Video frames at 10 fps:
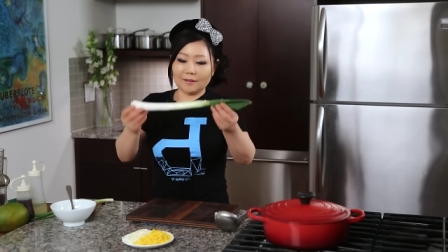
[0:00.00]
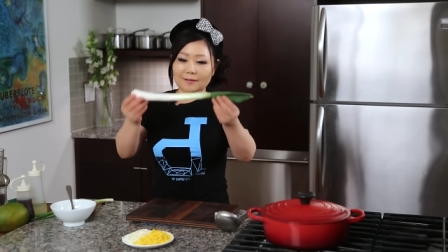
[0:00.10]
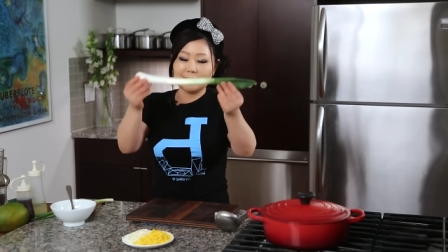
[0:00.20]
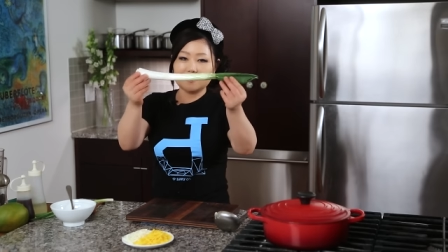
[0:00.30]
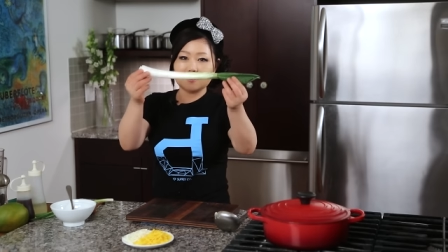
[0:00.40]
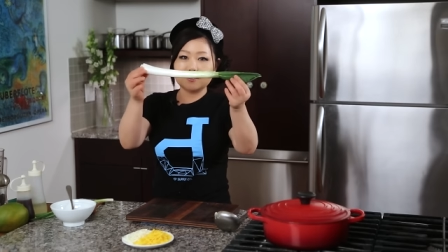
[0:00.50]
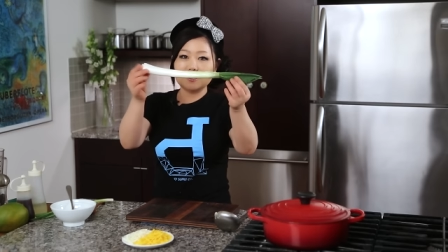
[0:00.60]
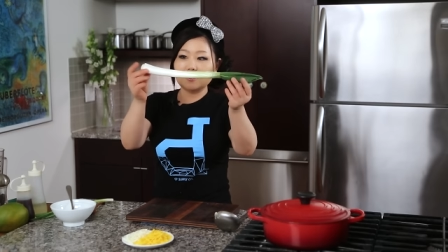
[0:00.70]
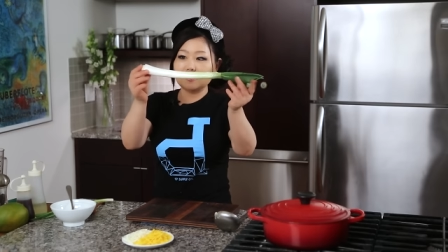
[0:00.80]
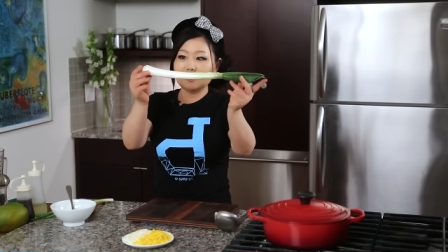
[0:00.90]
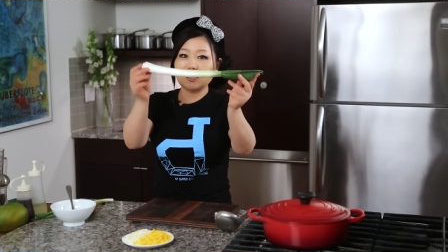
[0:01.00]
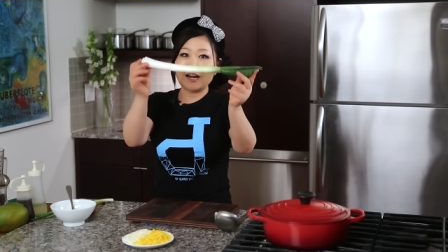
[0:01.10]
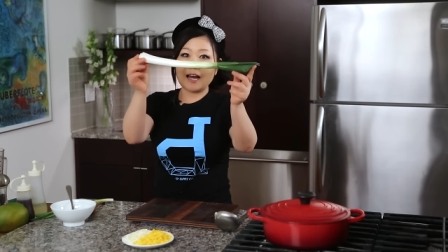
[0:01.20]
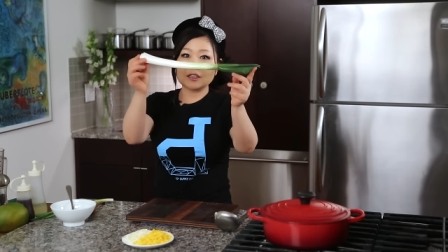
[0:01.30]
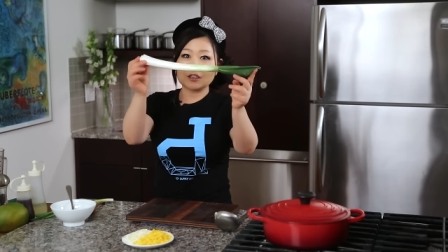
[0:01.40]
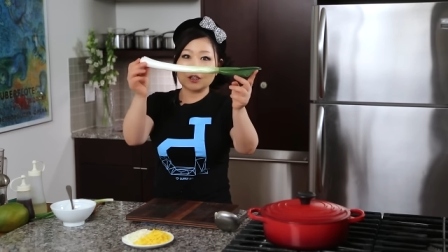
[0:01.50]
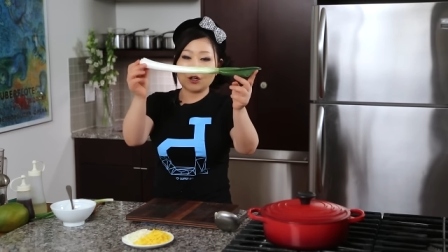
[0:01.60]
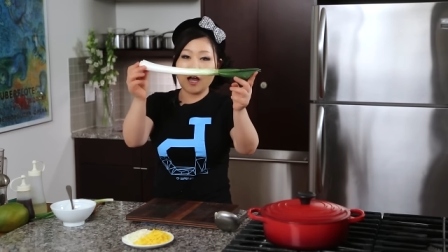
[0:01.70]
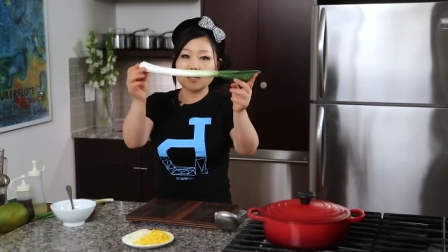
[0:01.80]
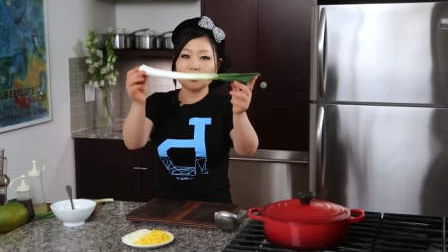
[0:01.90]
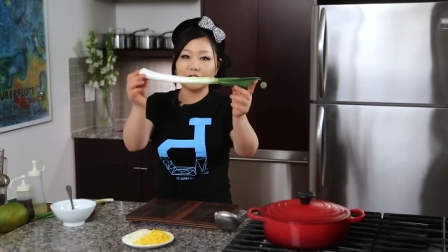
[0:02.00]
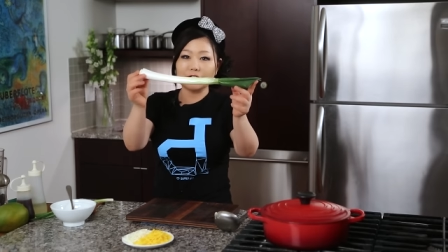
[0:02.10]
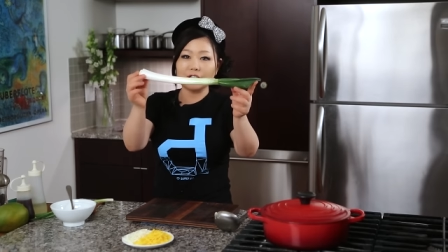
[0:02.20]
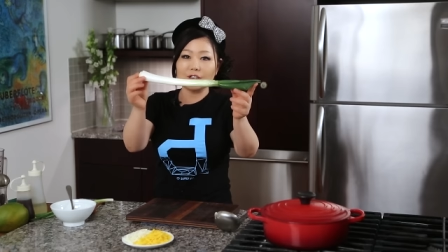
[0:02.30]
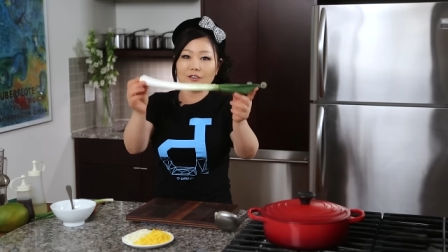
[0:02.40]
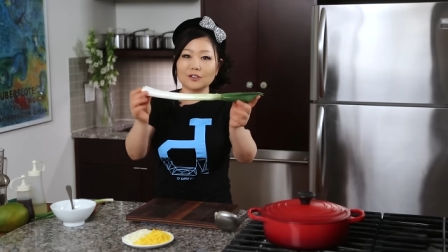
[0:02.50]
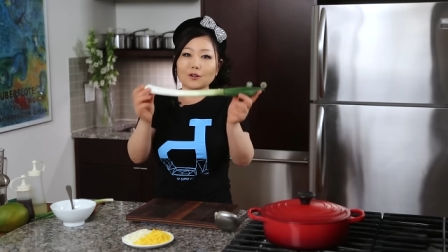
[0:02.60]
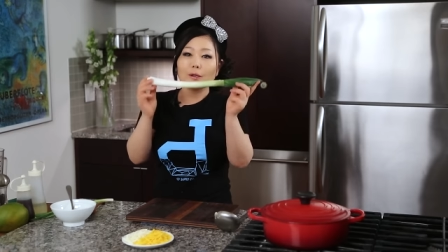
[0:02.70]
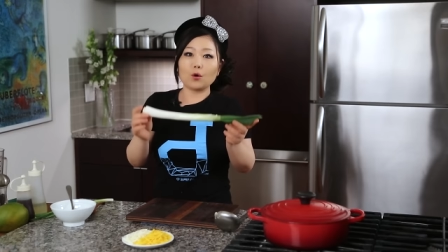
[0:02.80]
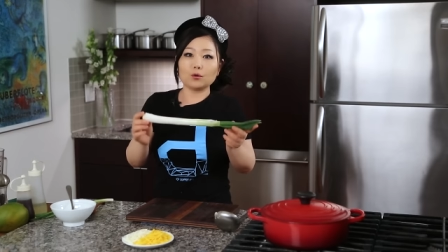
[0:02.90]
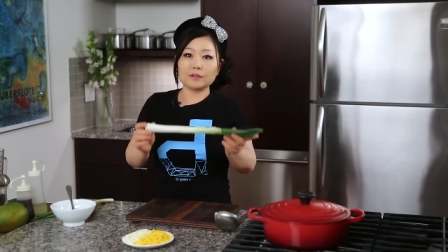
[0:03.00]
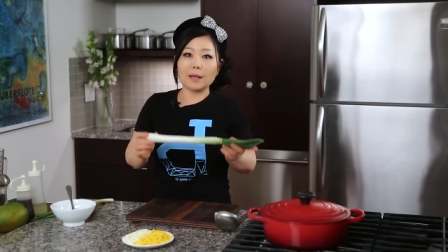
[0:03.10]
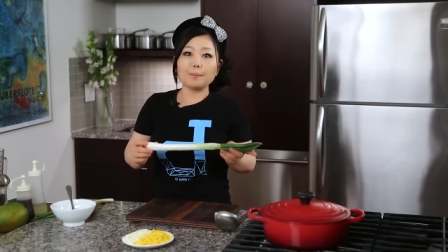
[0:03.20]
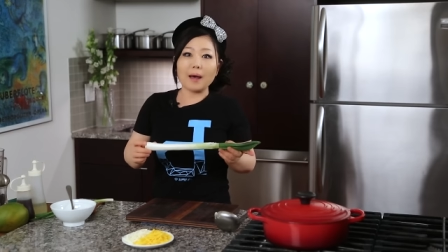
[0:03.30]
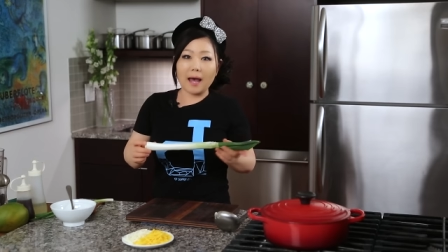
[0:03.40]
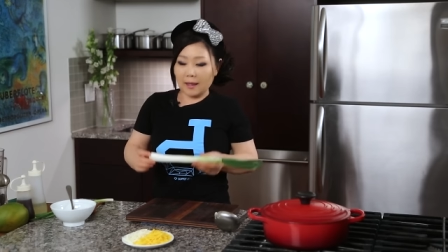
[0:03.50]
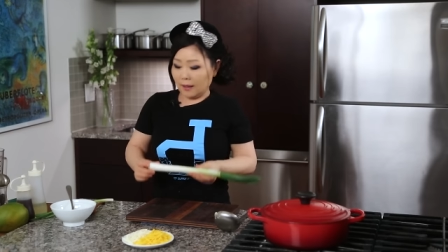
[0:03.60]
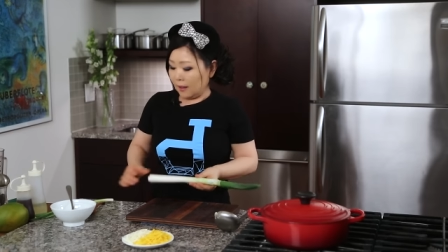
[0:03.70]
This is green onion, large, large green onion called daepa.